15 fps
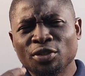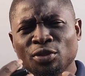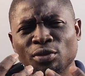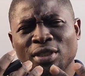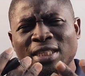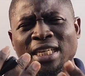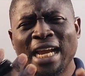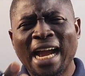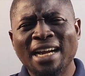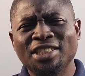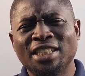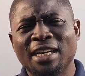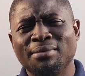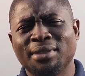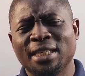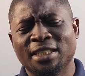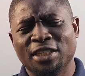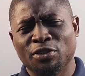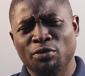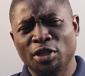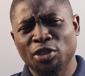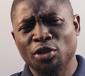to see how JAMB sets its
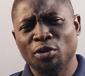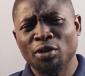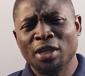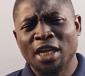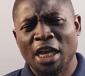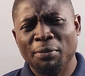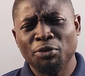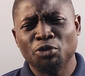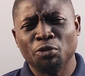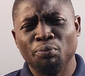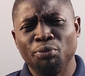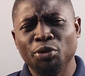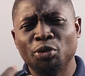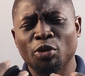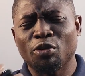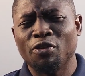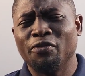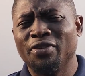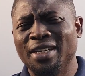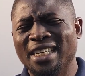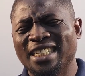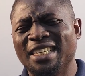question, able to build your
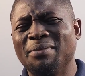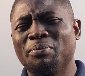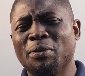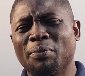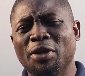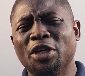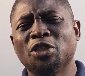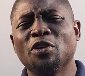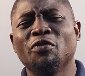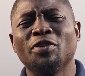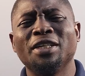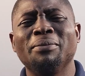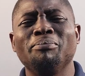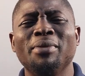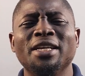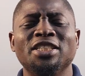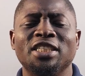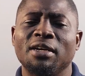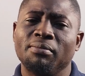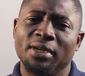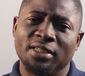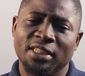confidence in preparation for the main
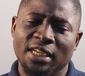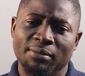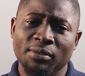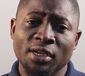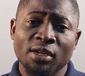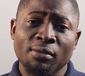JAMB exam.